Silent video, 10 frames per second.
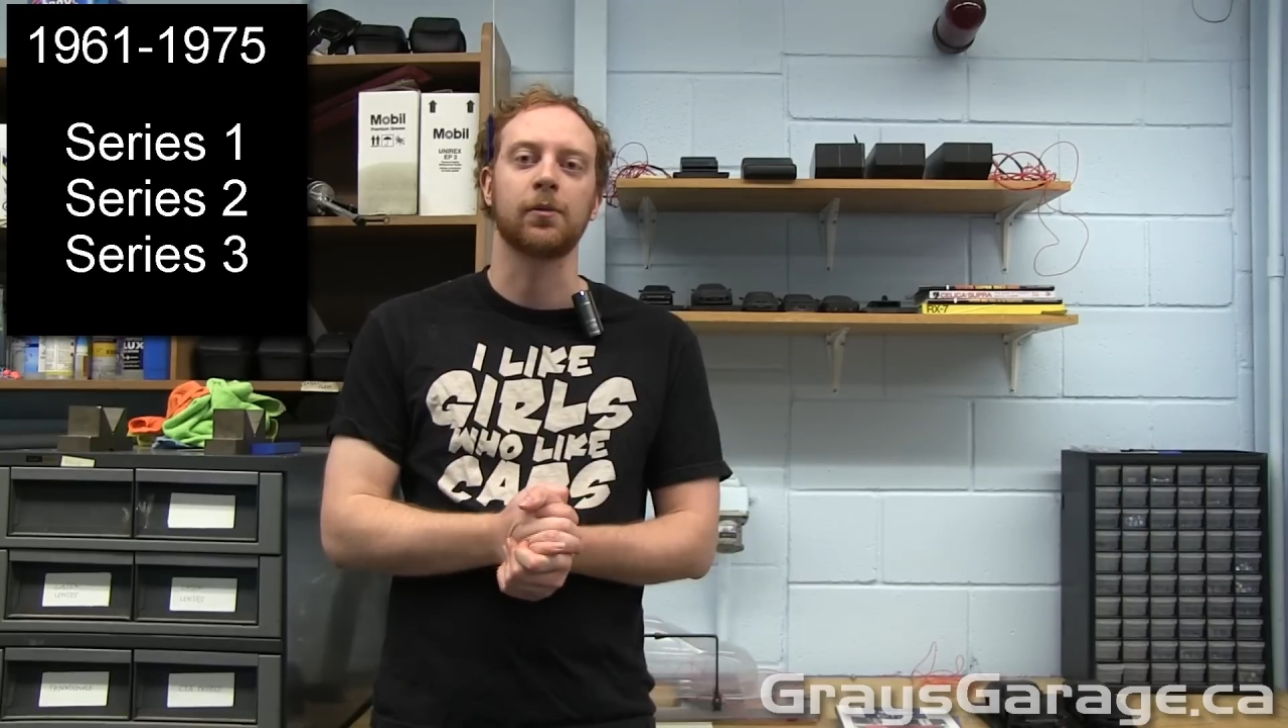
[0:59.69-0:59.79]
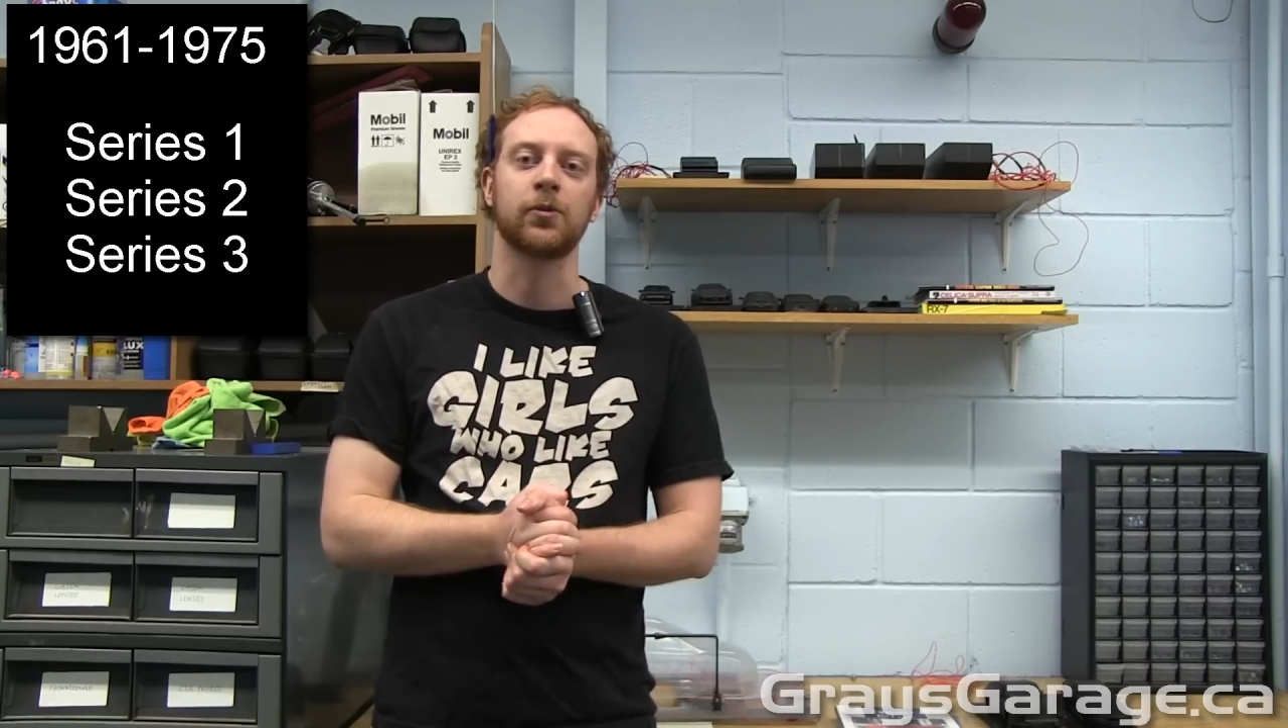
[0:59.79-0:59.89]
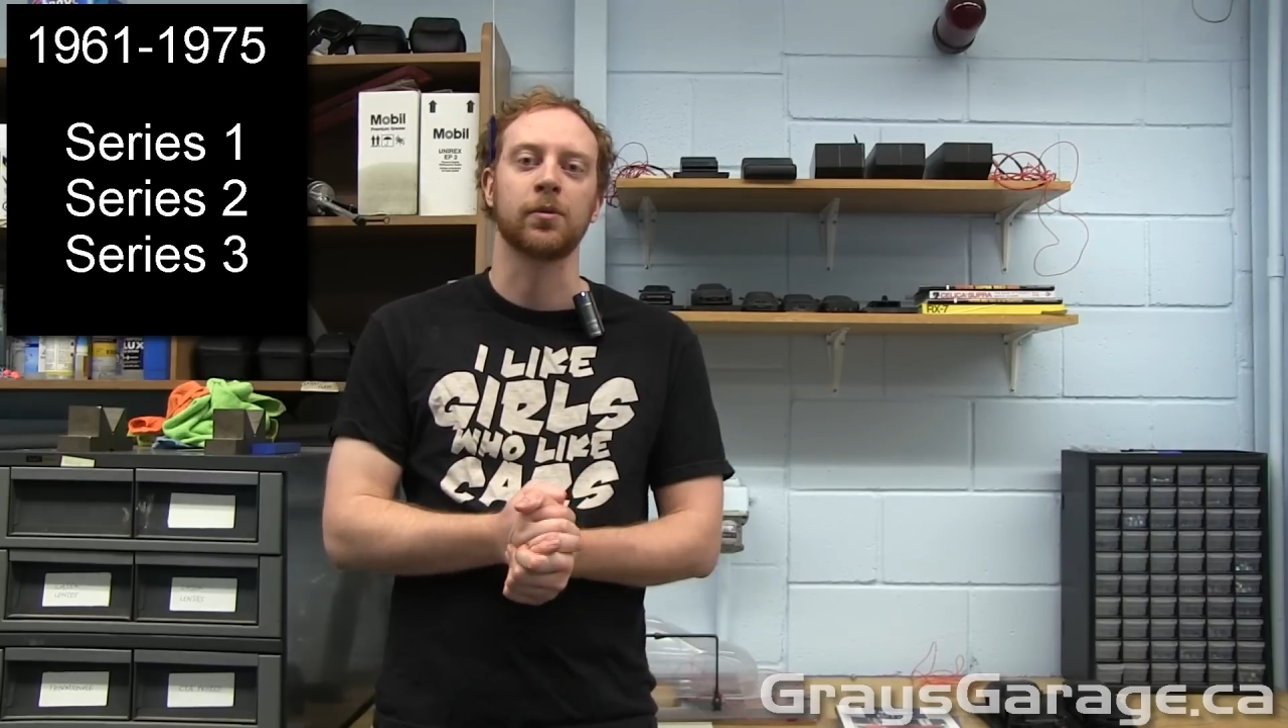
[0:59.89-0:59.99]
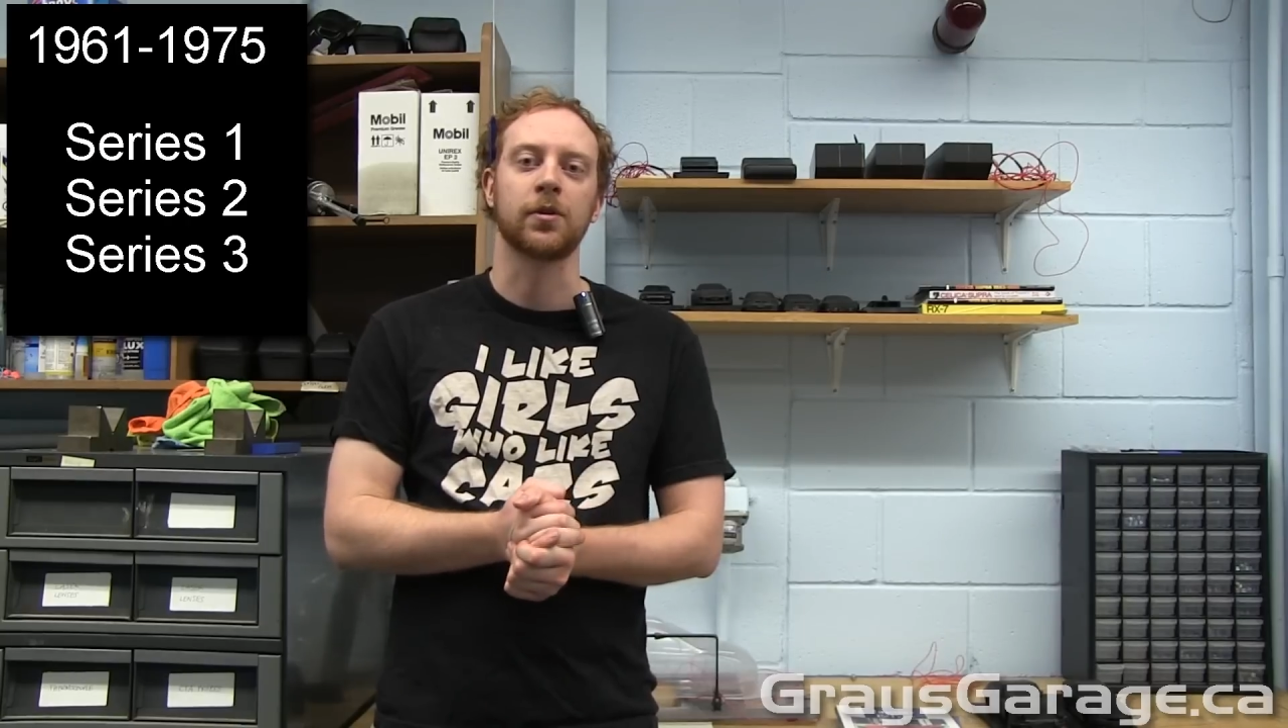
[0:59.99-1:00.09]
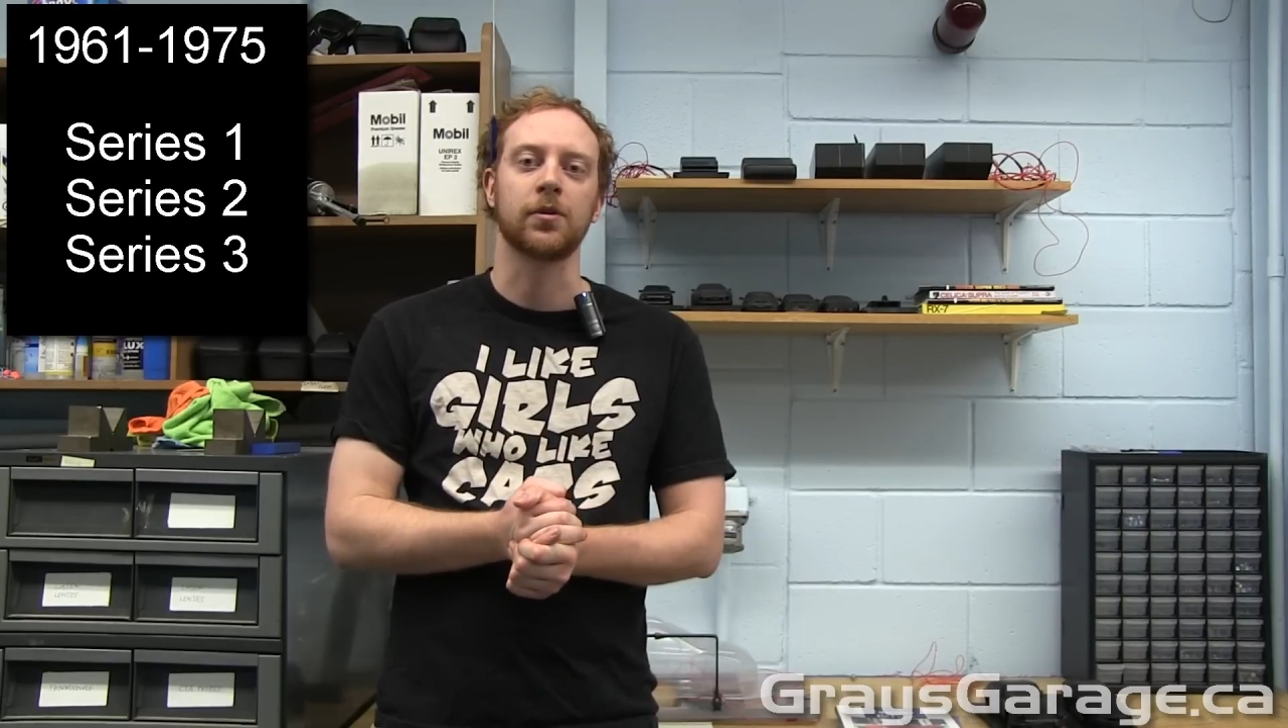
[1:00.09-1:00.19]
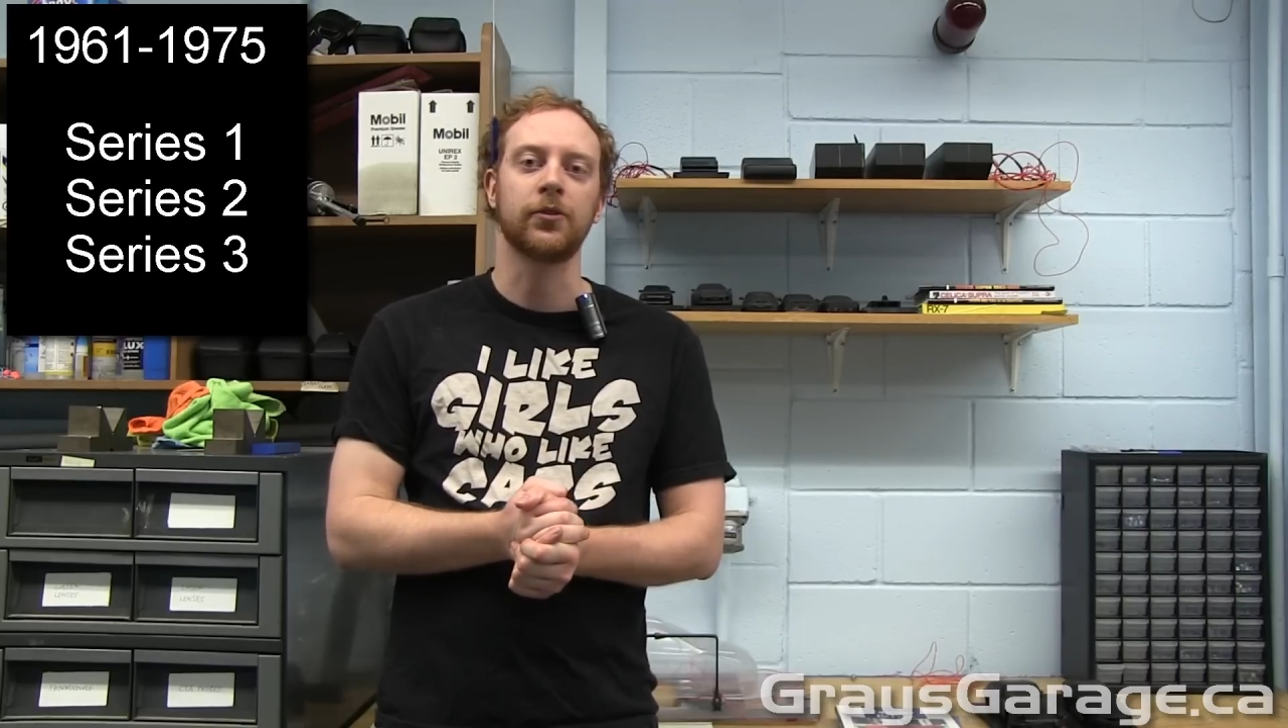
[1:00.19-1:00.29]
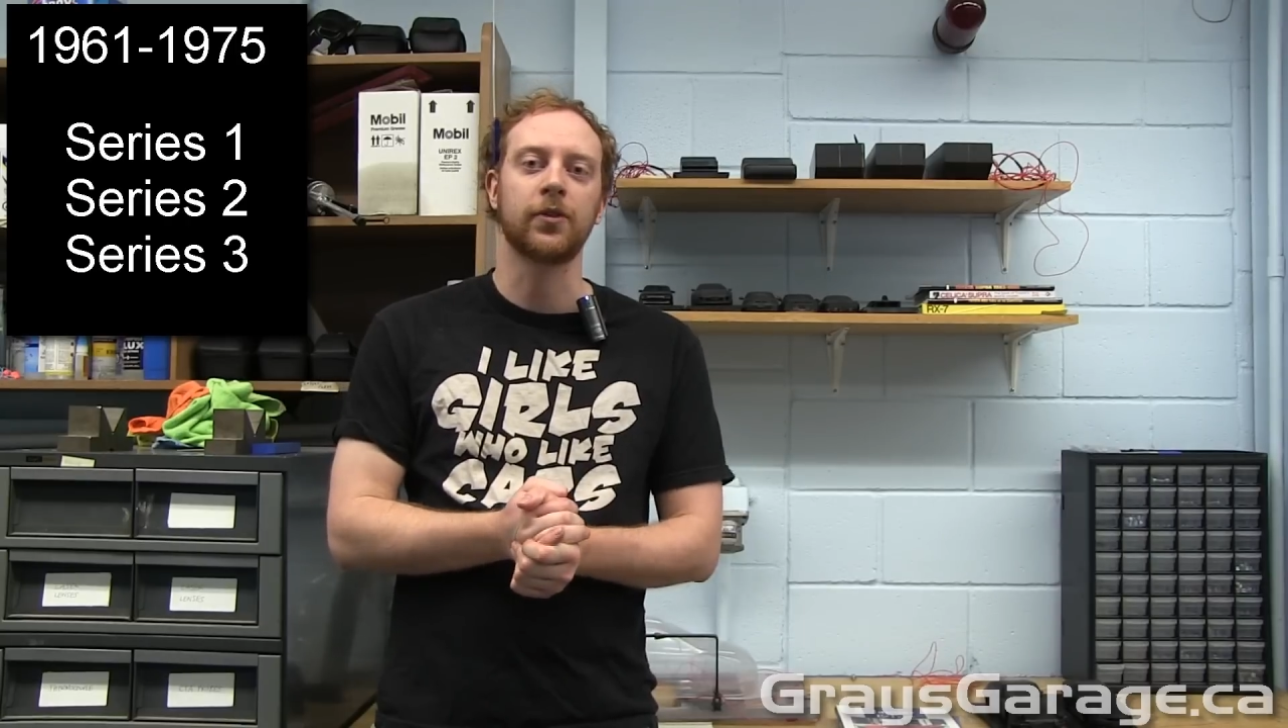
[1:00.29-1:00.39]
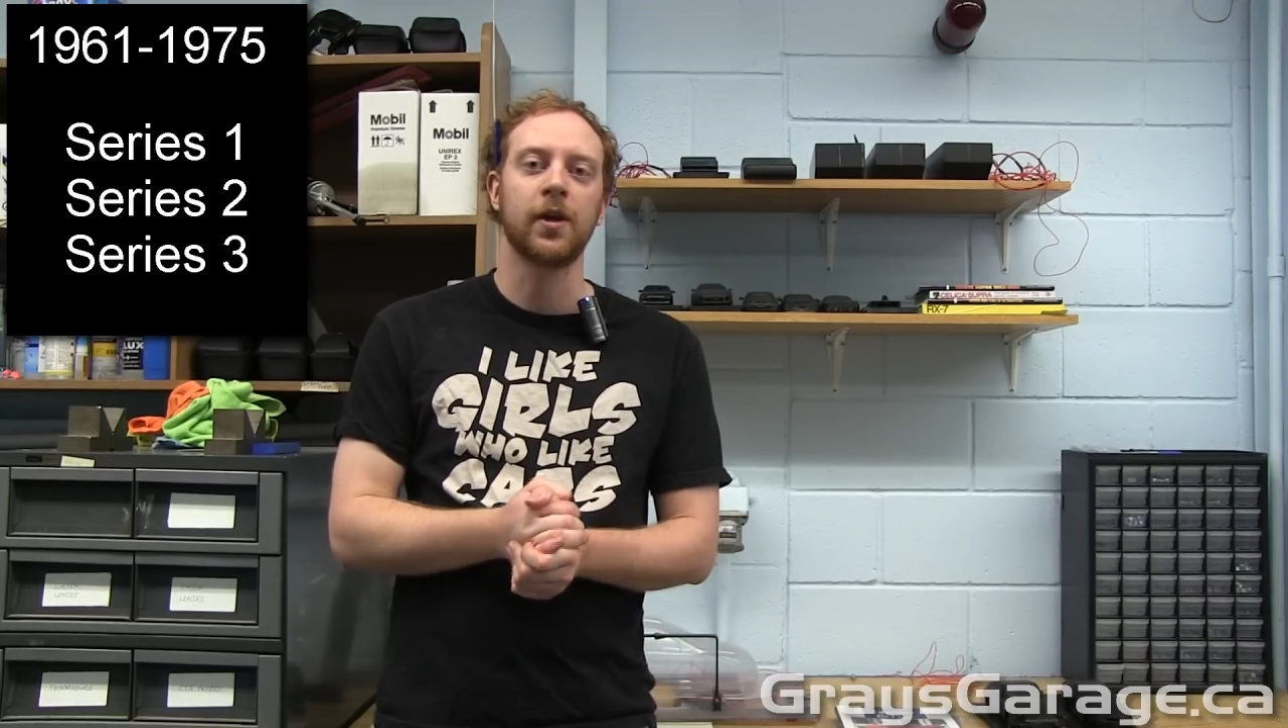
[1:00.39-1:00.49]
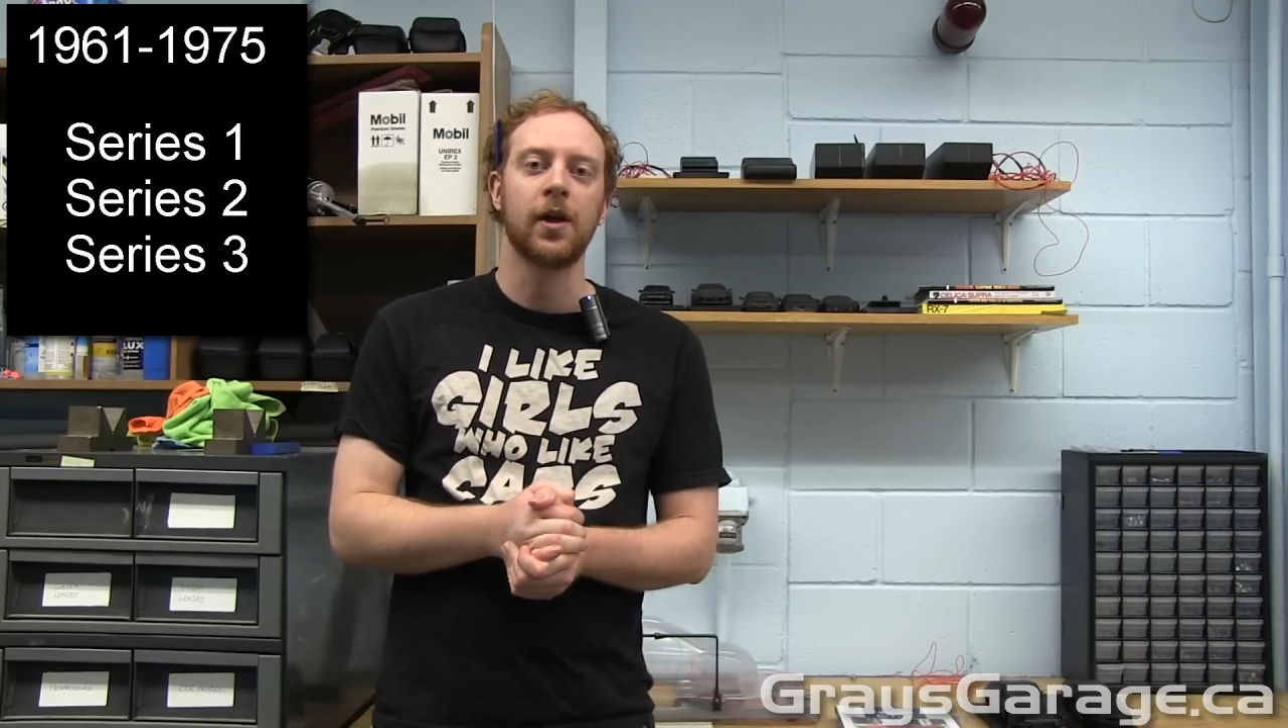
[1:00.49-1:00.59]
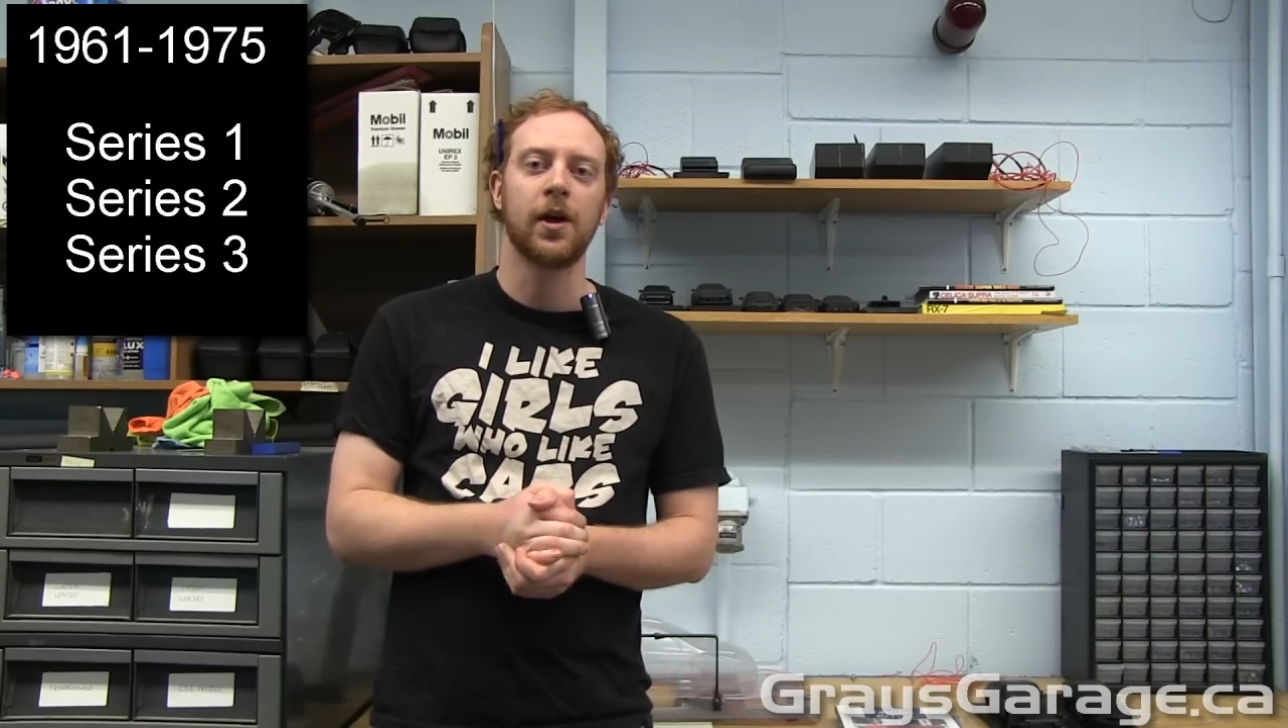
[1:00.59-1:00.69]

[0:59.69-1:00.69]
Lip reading: was produced.